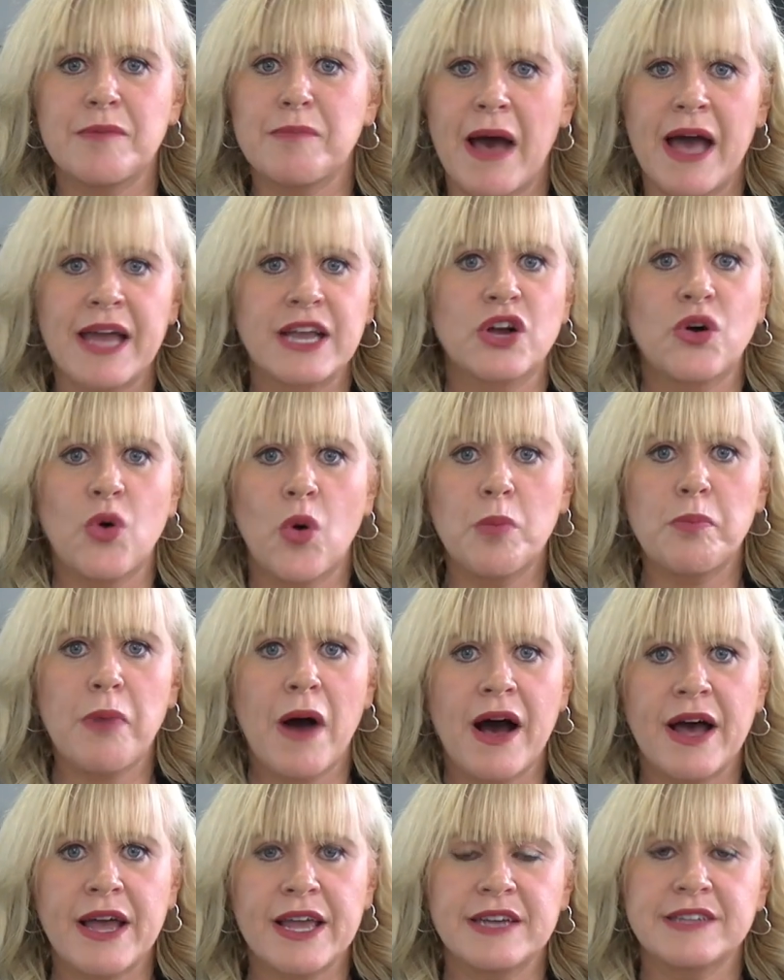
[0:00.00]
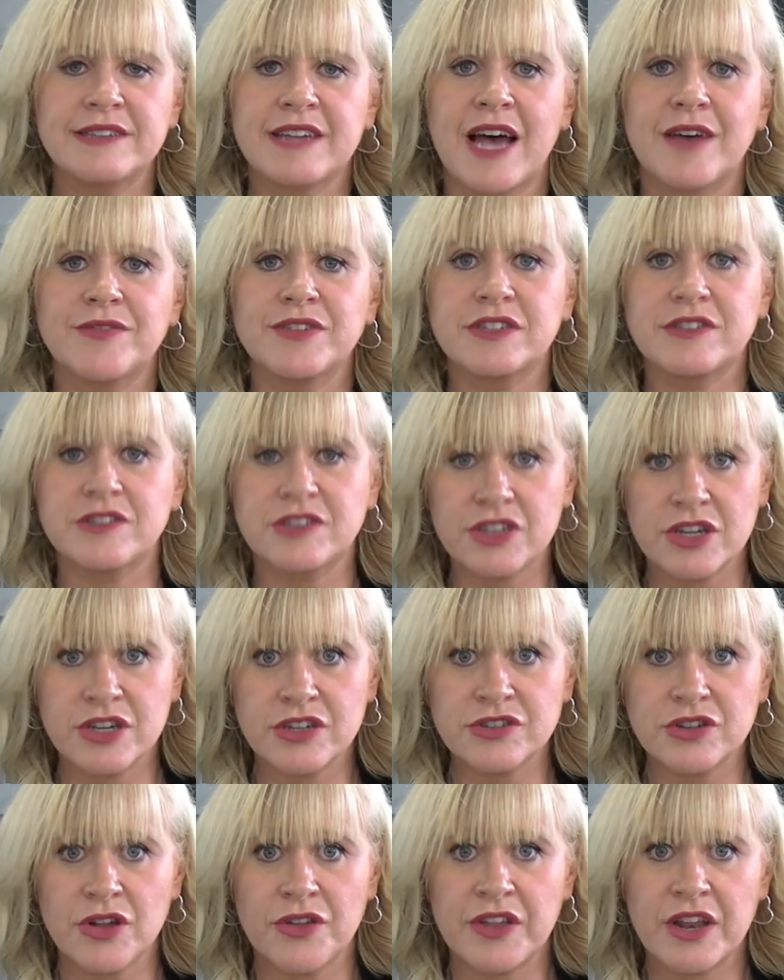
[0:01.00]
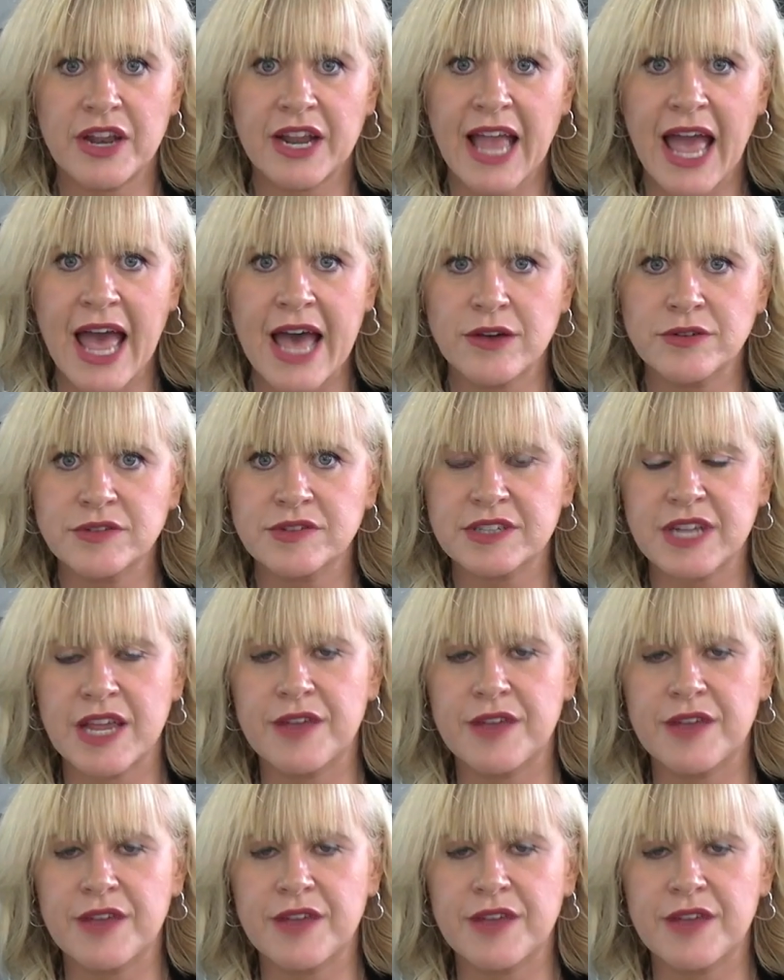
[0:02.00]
bank or buyer to have concerns on the accounts